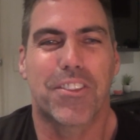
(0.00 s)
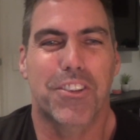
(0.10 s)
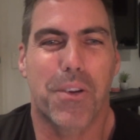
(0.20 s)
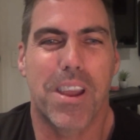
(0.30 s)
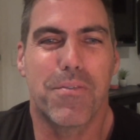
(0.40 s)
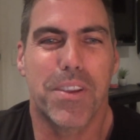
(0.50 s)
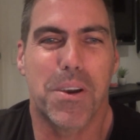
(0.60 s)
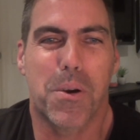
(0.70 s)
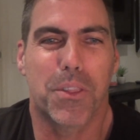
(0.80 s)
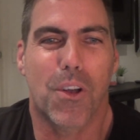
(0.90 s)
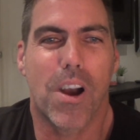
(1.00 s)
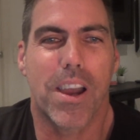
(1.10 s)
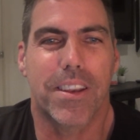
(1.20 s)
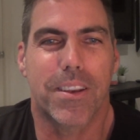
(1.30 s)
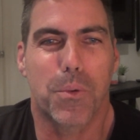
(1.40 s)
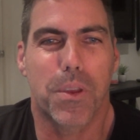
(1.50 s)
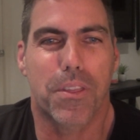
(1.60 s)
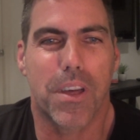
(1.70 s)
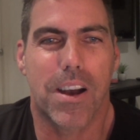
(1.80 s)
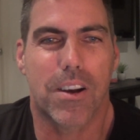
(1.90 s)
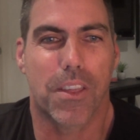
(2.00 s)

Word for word: There's a great video online with uh,